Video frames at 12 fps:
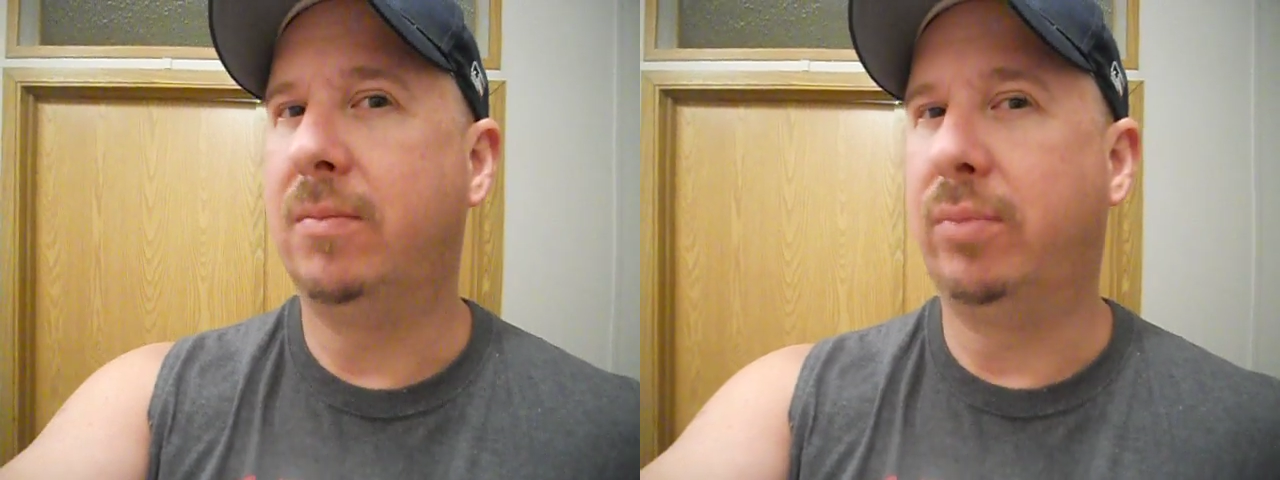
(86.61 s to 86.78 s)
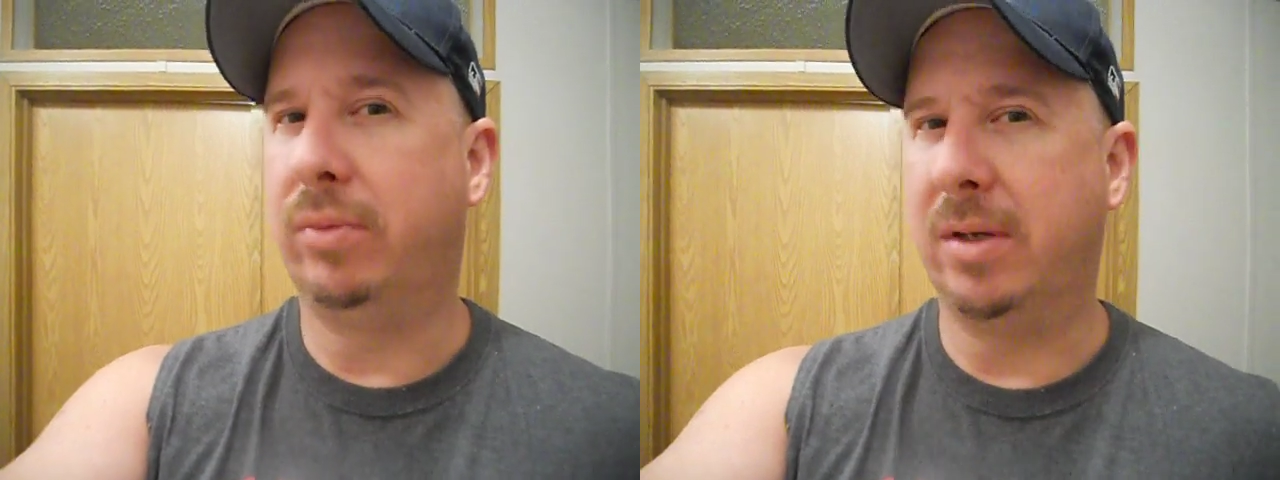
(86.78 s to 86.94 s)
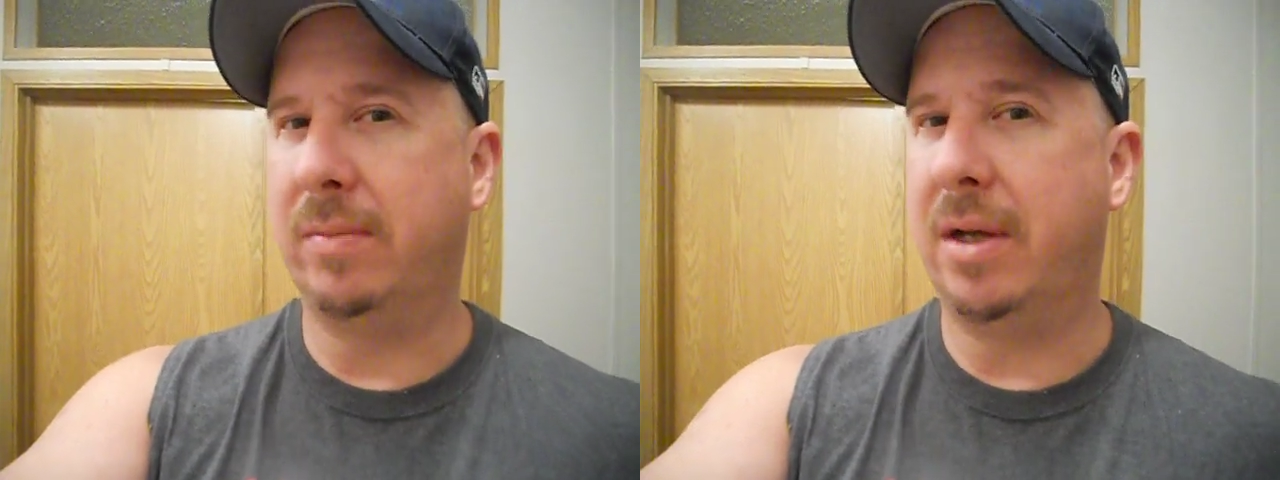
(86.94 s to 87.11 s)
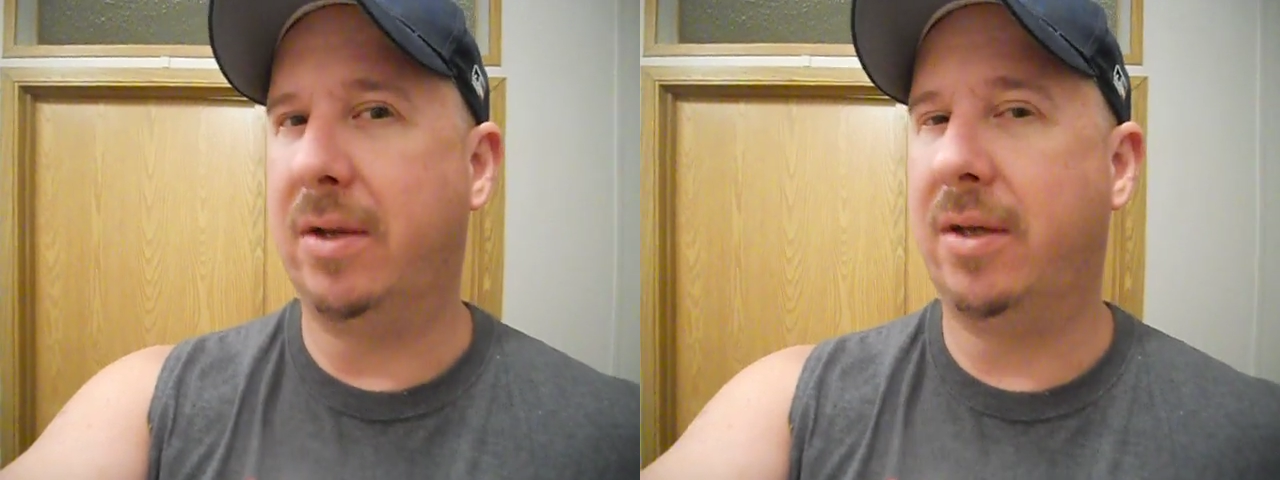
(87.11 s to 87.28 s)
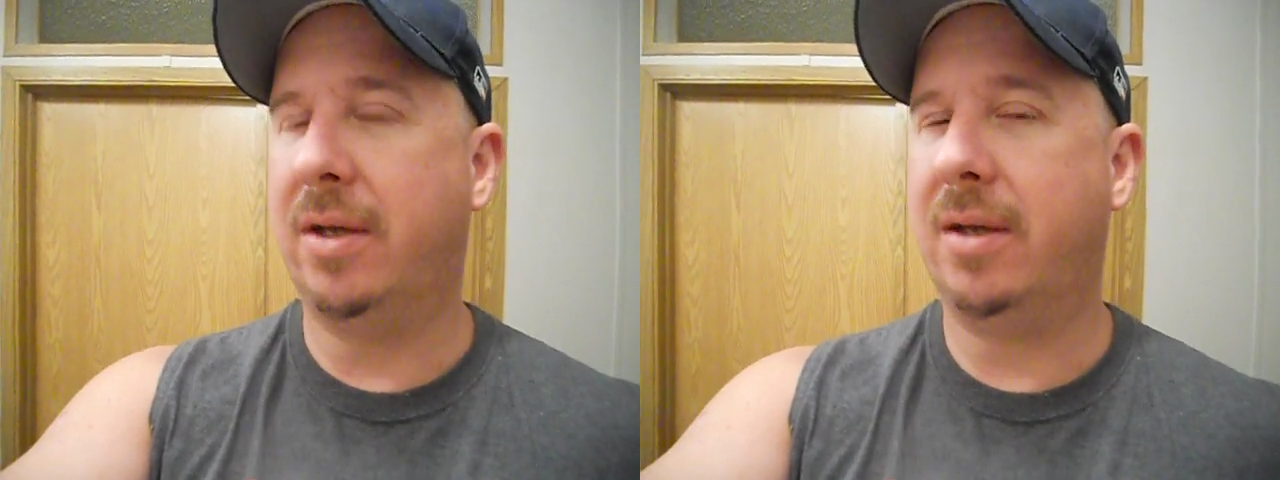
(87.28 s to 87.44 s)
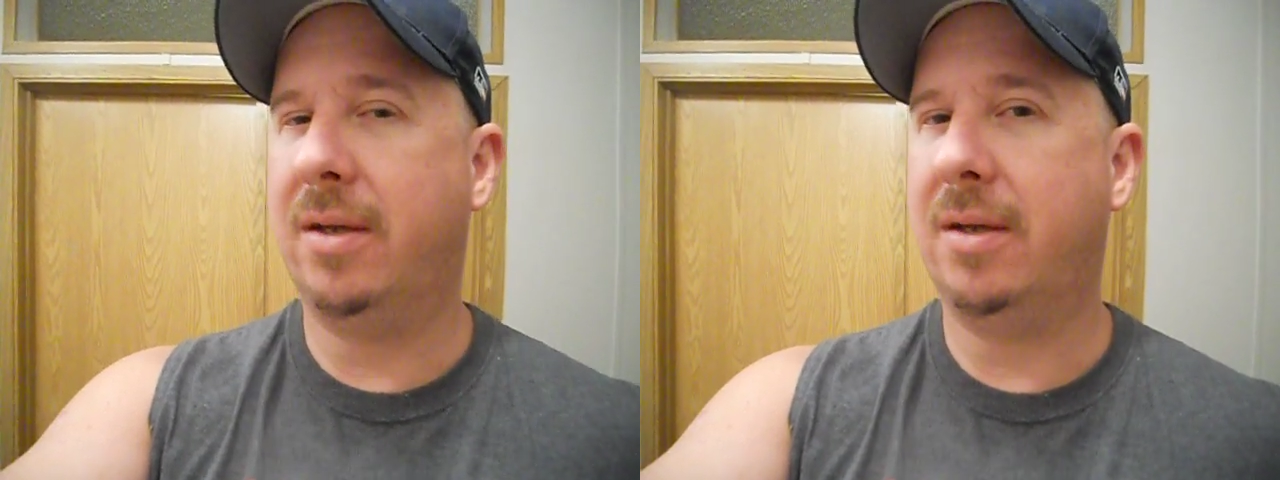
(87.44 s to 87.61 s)
Brie
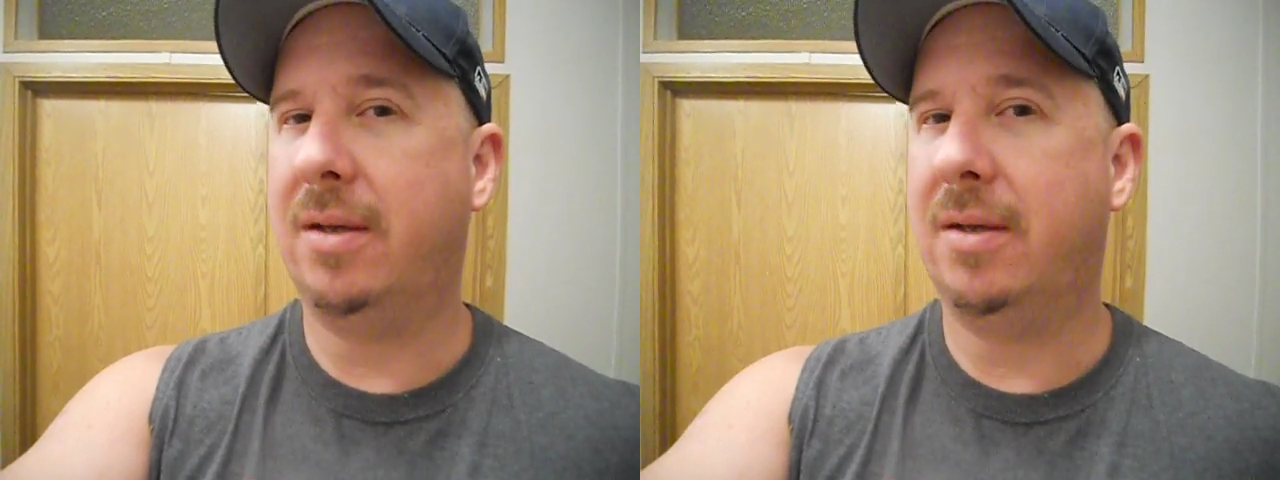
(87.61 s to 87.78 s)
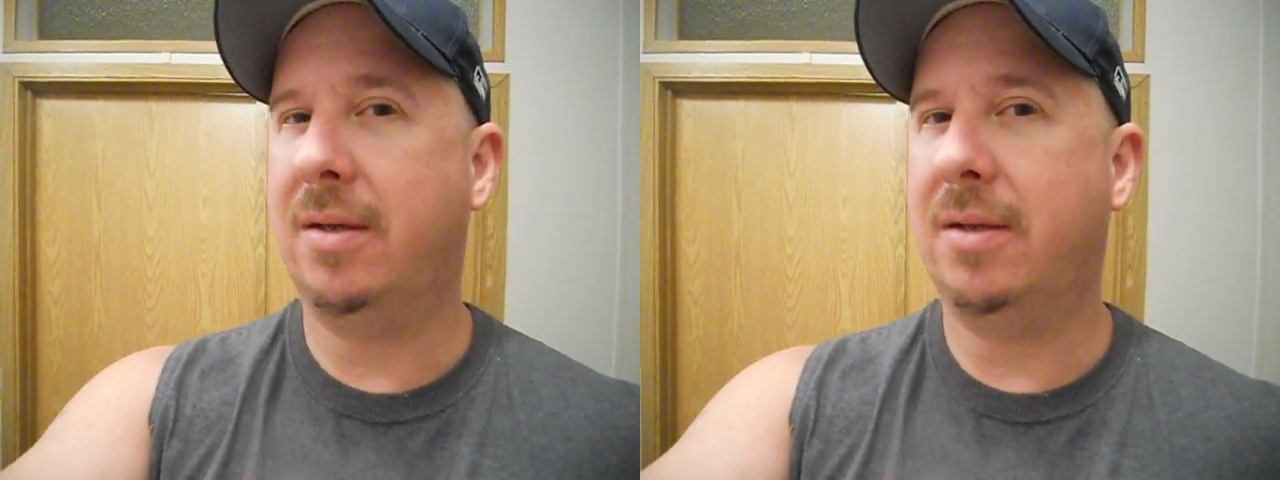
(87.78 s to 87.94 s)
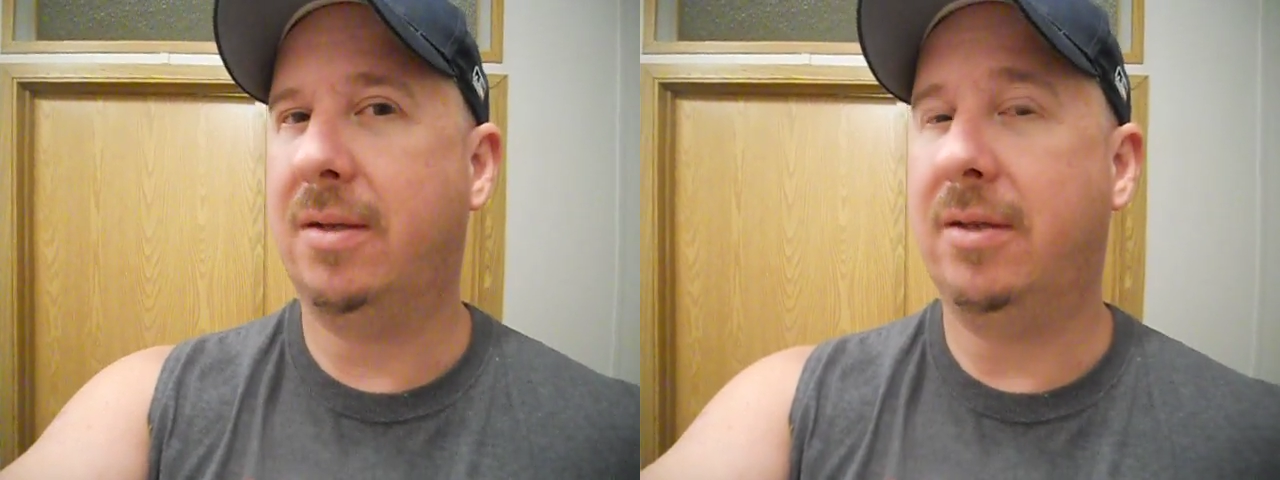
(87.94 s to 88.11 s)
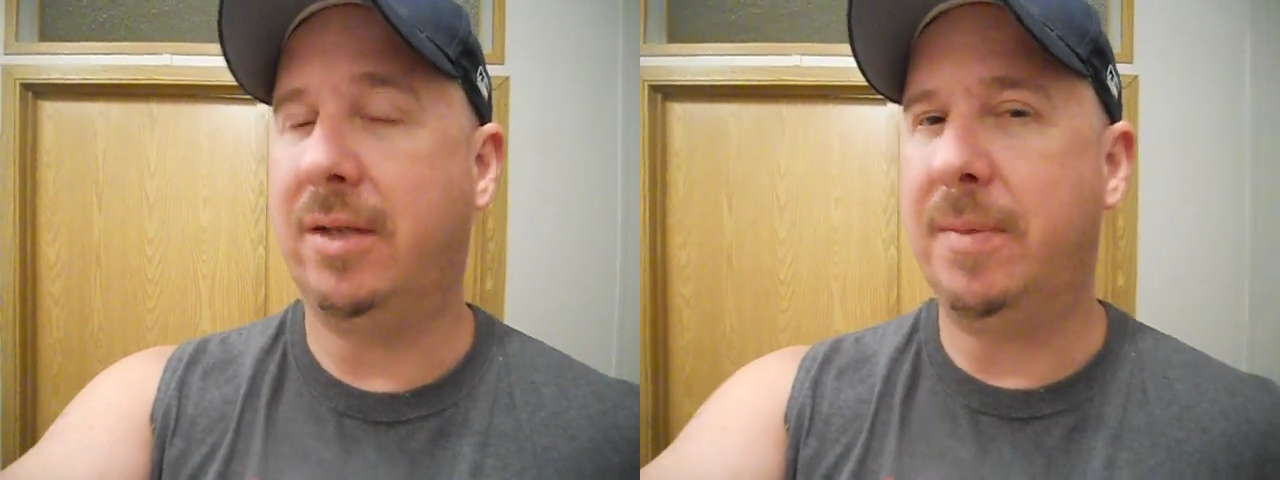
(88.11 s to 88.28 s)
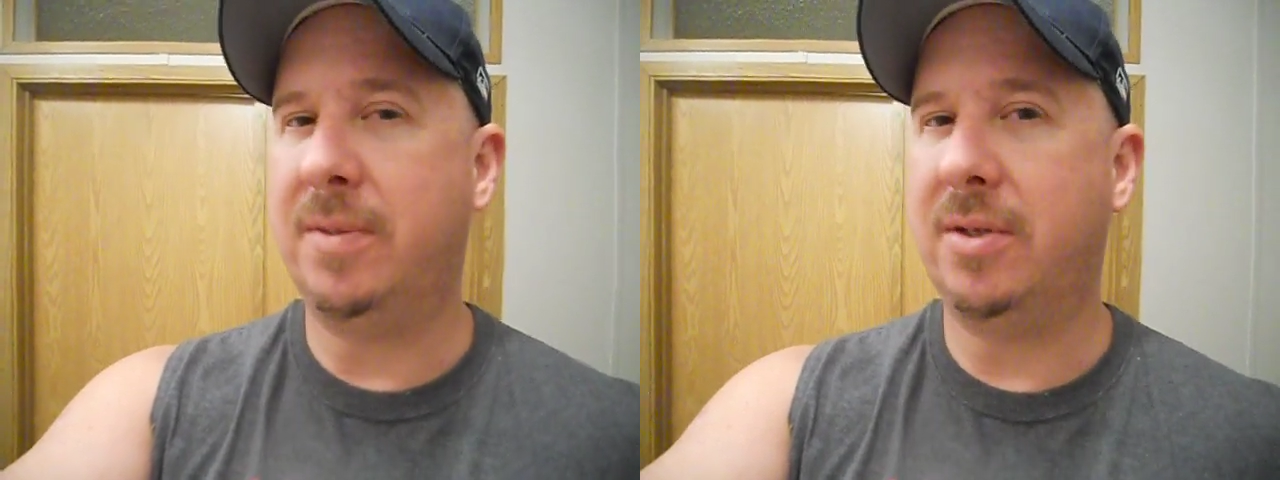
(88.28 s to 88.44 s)
Bella nip